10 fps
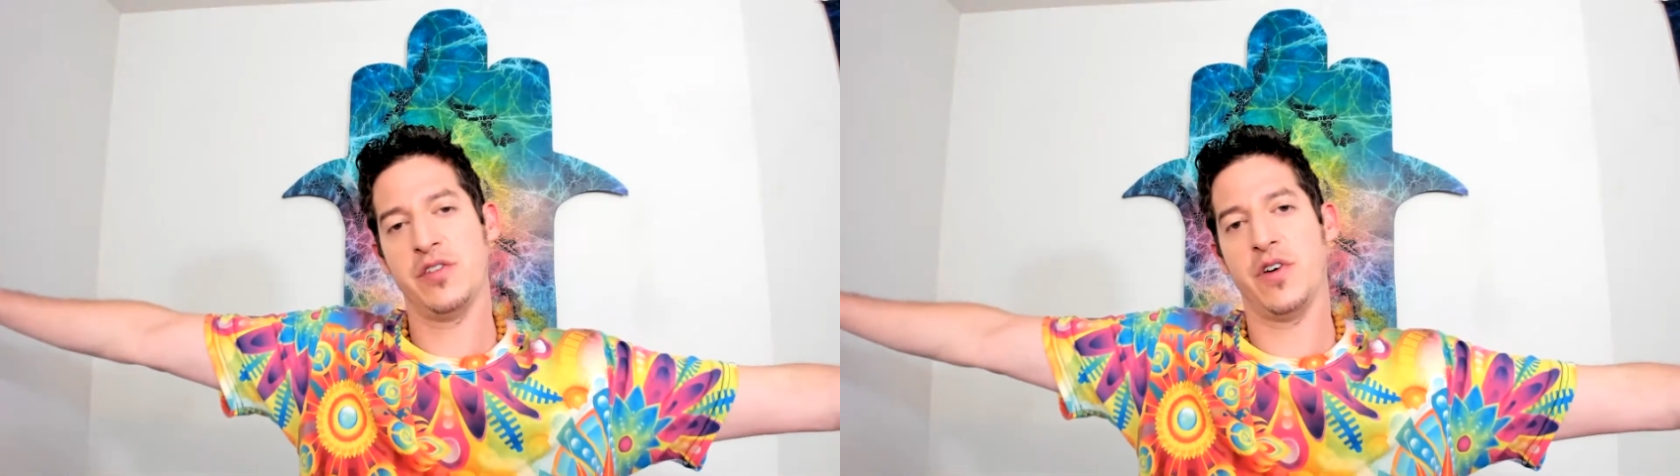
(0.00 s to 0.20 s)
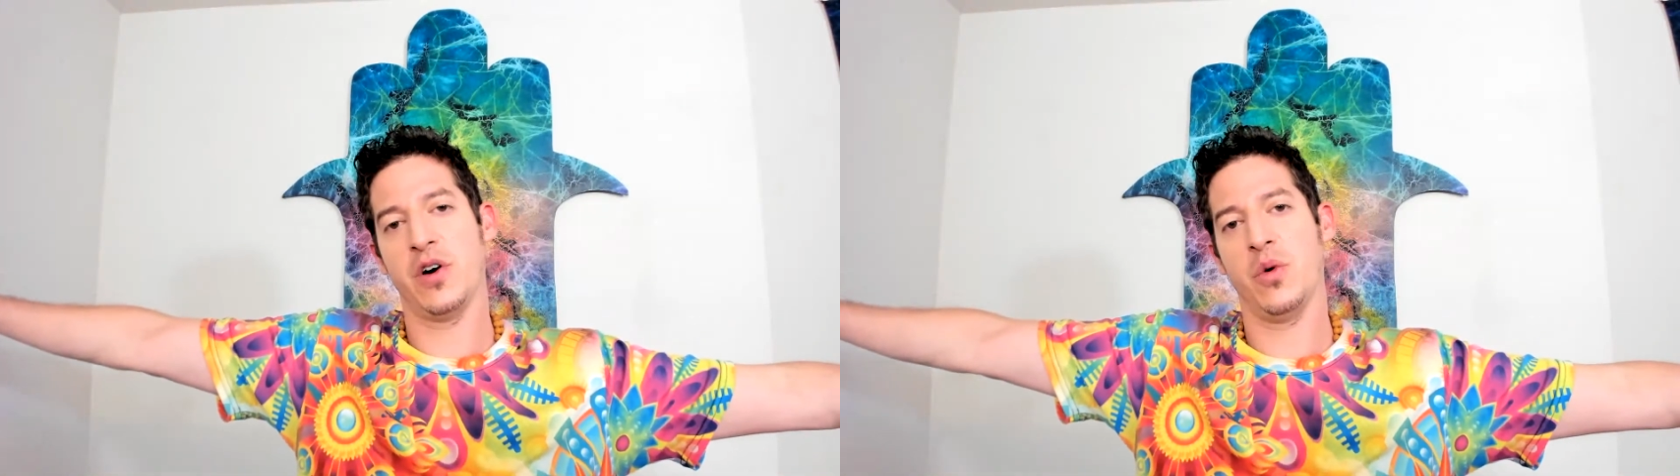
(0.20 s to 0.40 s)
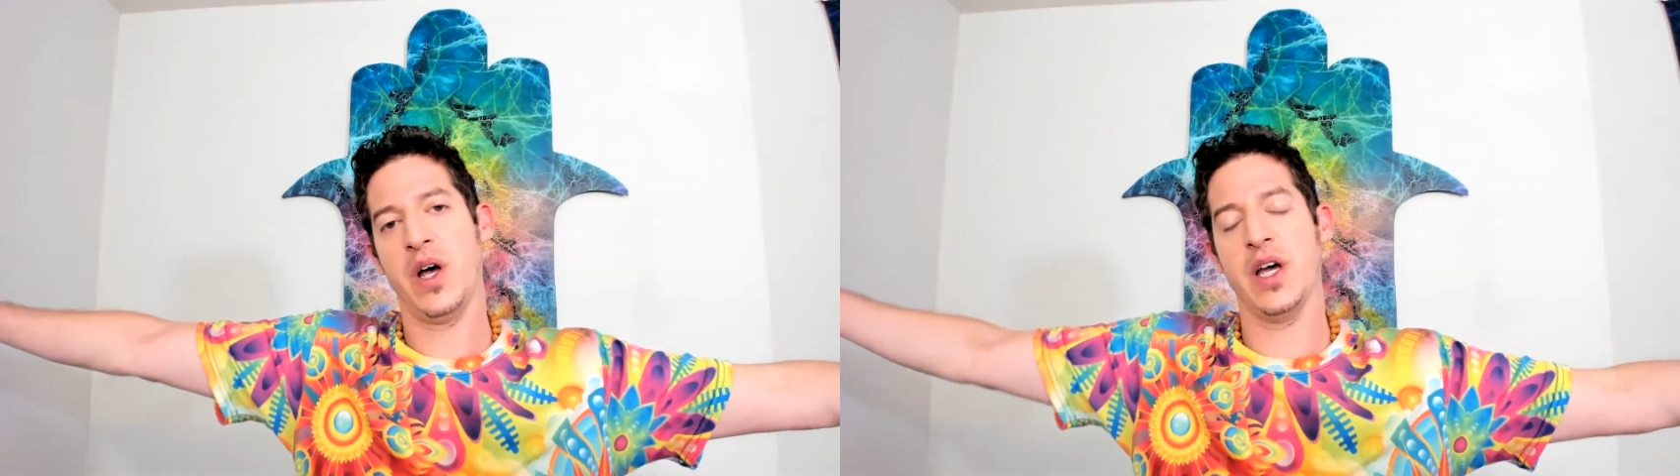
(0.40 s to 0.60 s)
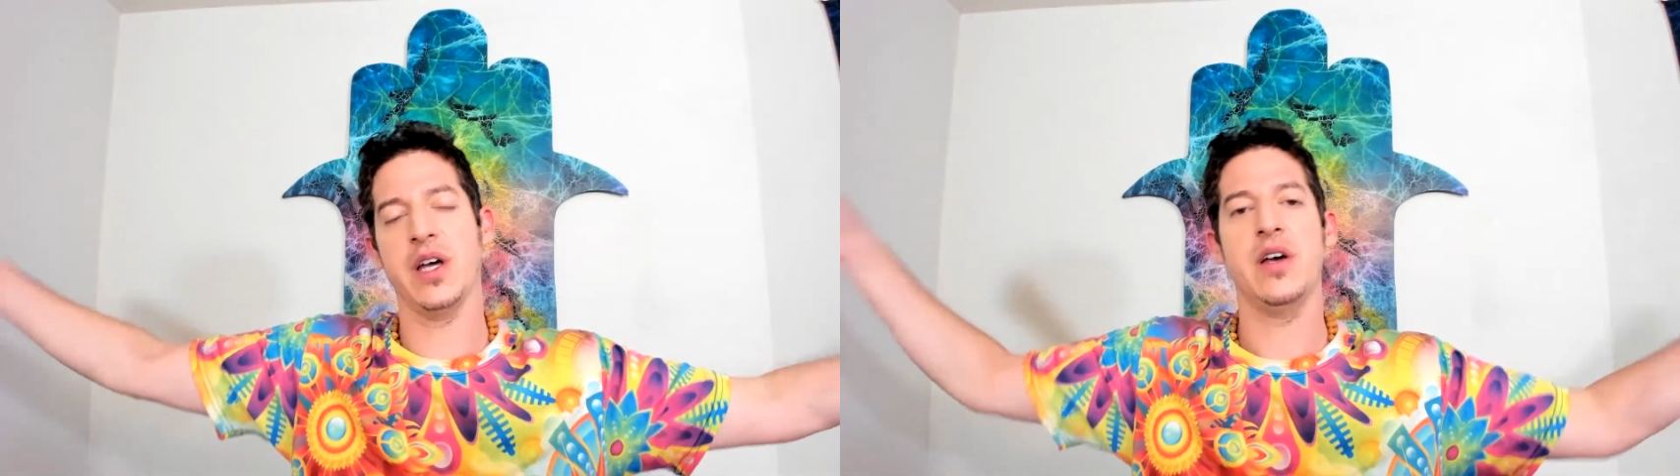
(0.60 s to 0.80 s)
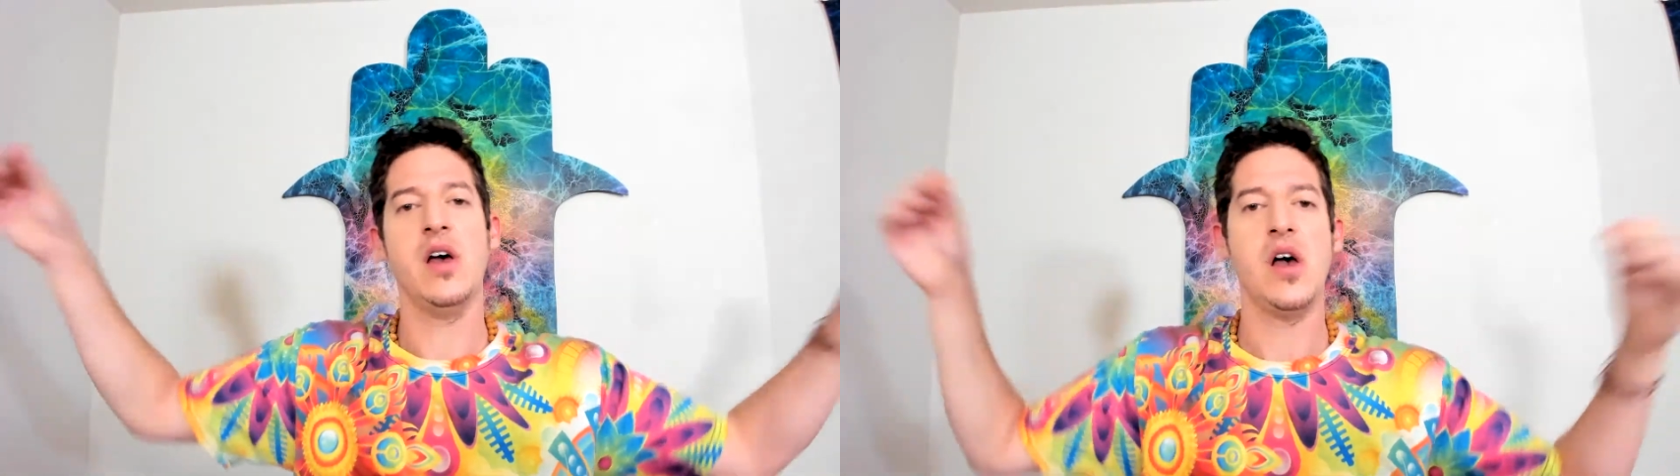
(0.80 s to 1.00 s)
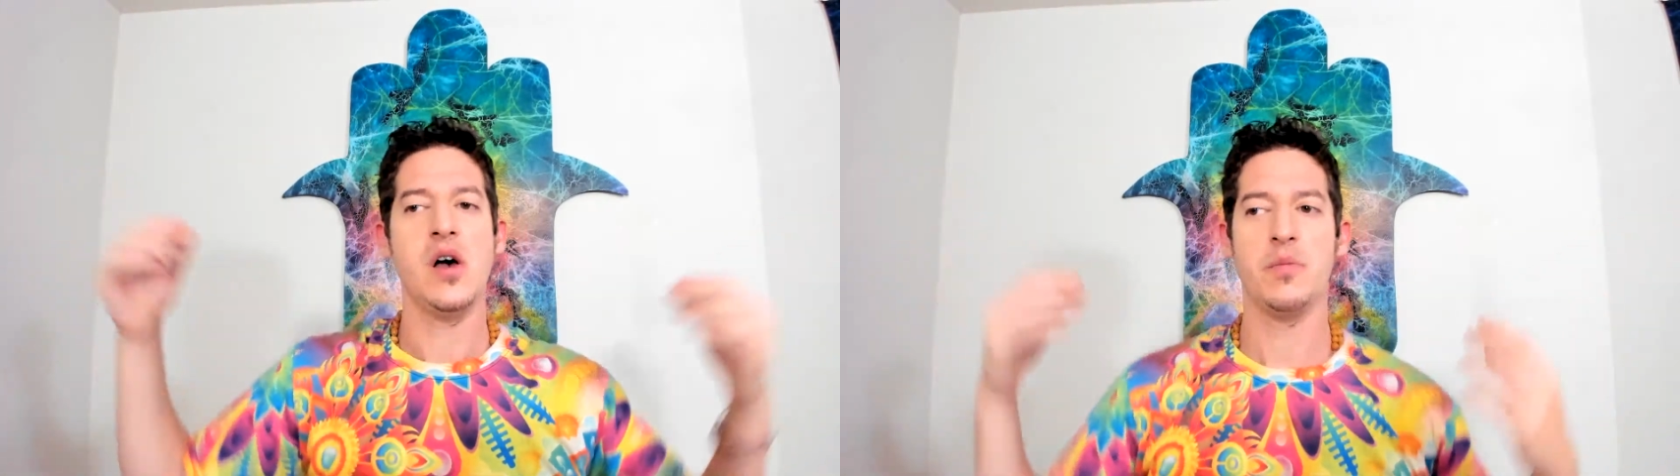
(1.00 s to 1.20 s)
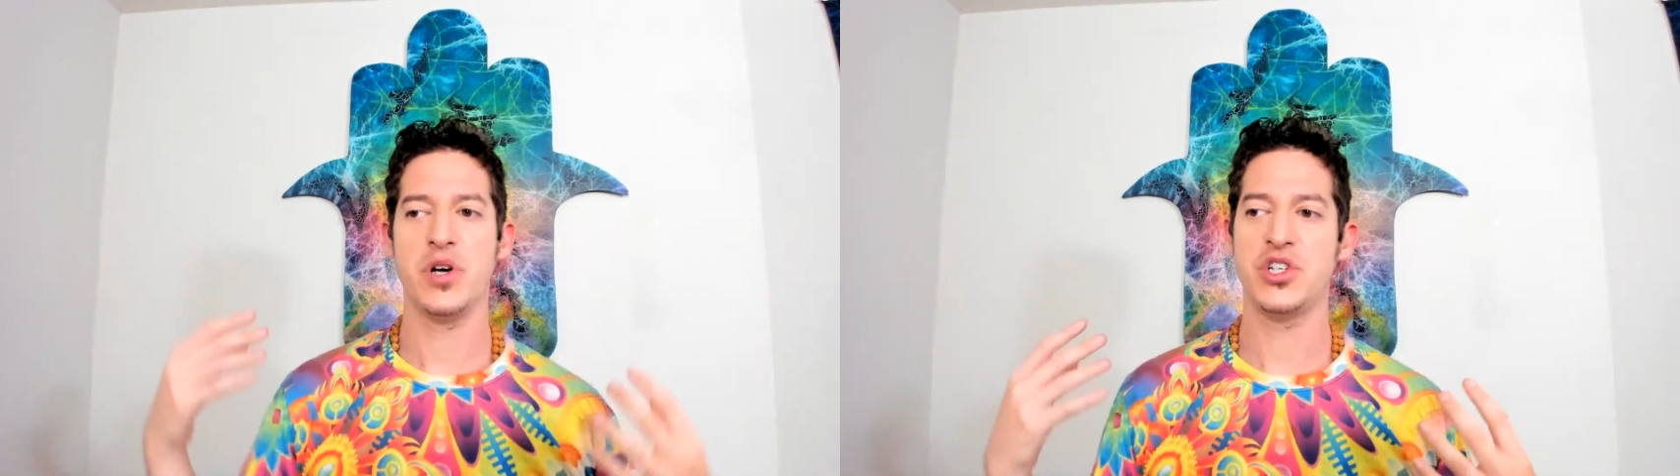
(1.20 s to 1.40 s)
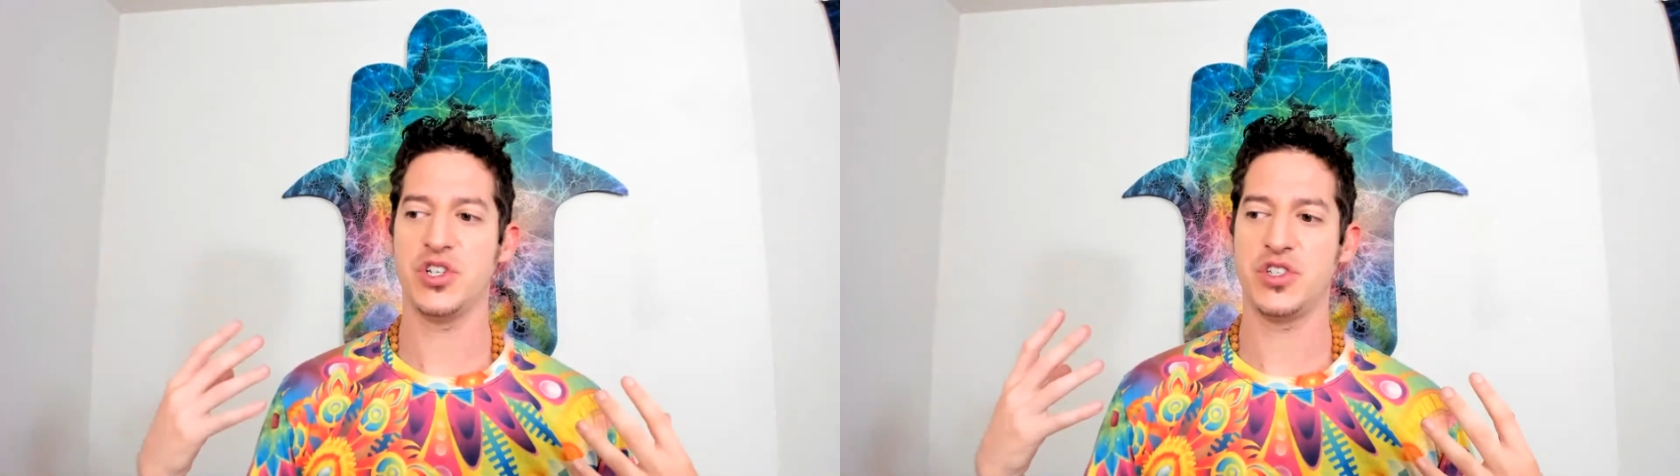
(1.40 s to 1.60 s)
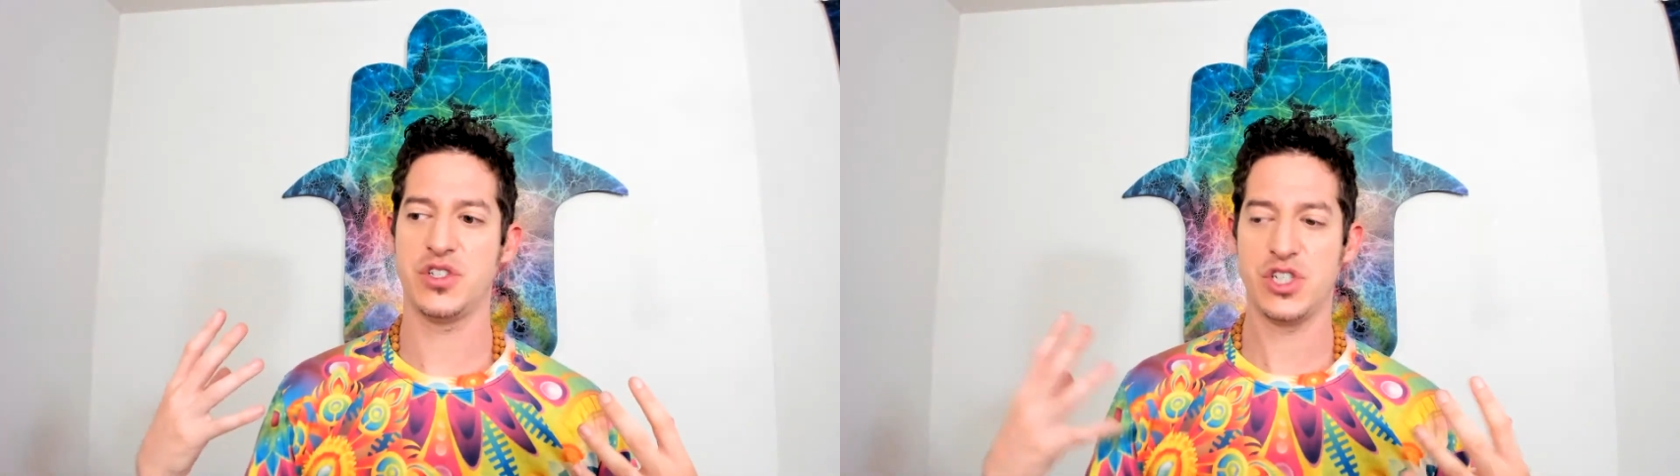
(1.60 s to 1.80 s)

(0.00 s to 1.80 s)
far away, but just